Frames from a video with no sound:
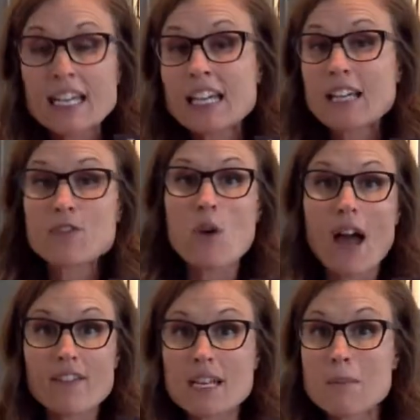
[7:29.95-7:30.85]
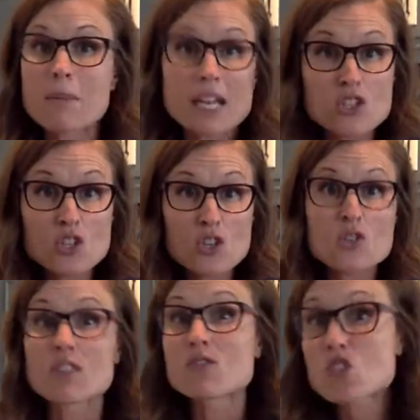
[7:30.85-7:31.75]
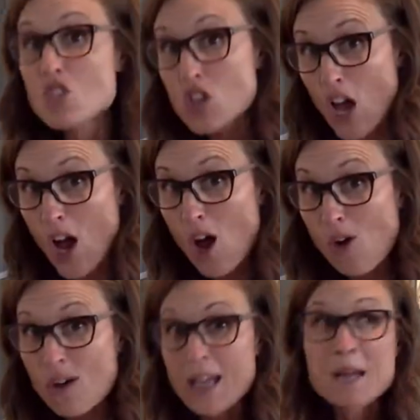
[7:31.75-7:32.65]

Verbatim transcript: if you have any pictures of snow,